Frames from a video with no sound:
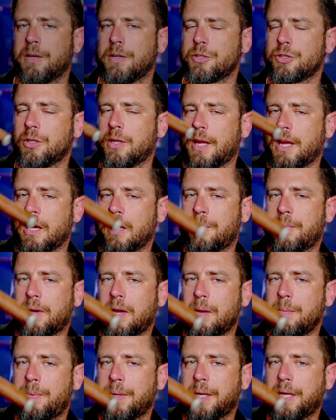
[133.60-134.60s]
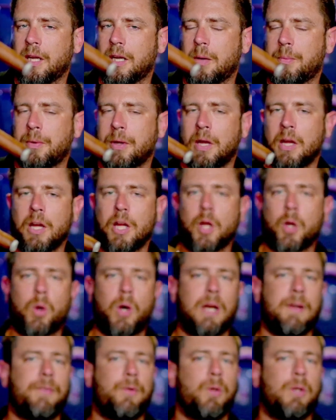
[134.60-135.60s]
initial light up, I'm picking up
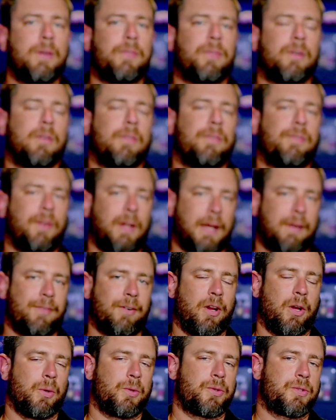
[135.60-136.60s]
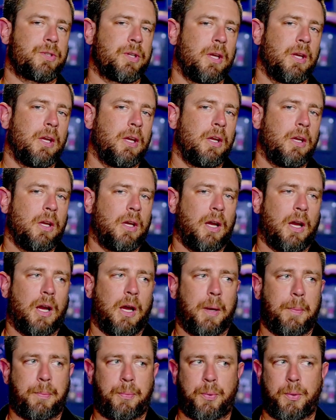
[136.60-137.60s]
quite a few different flavor notes.
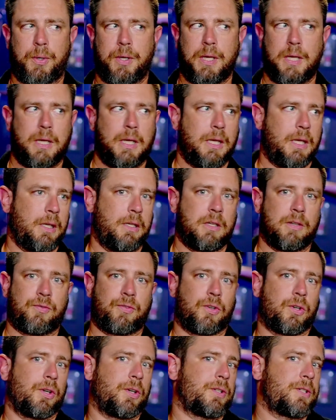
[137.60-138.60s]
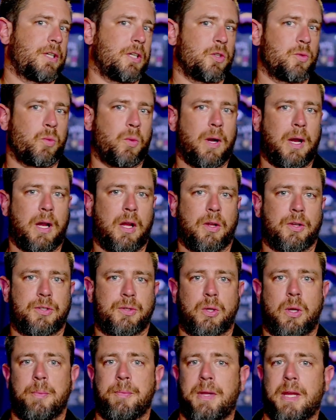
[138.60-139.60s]
Pretty diverse as well.
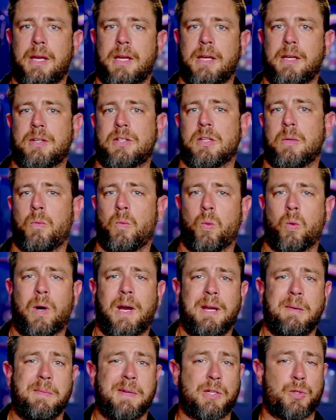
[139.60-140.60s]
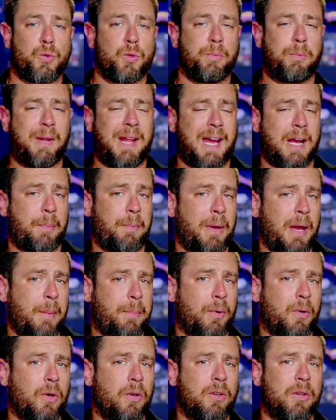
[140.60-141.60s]
So I'm getting some white mixed with black
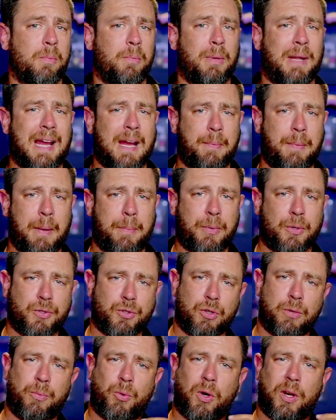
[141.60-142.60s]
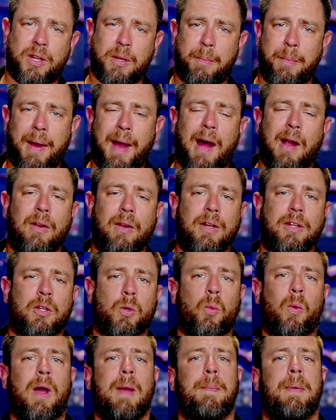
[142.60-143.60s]
pepper. The black pepper is a little more on the palate. The
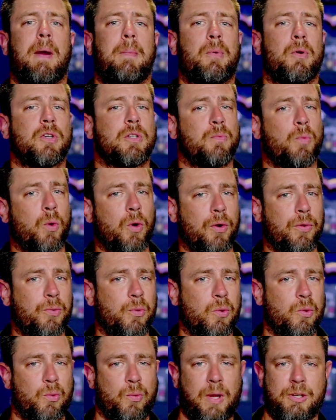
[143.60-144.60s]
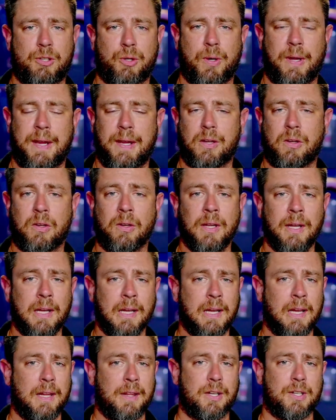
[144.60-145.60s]
white pepper is more through the retrohale.
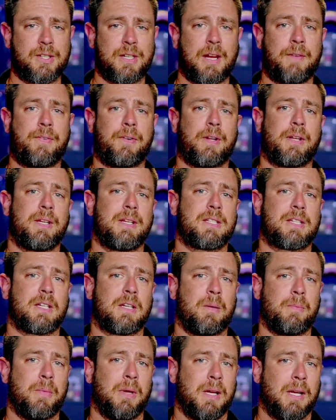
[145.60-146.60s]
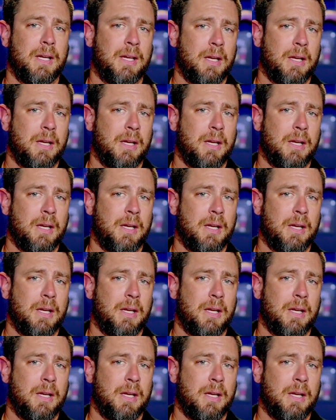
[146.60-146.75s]
There's definitely some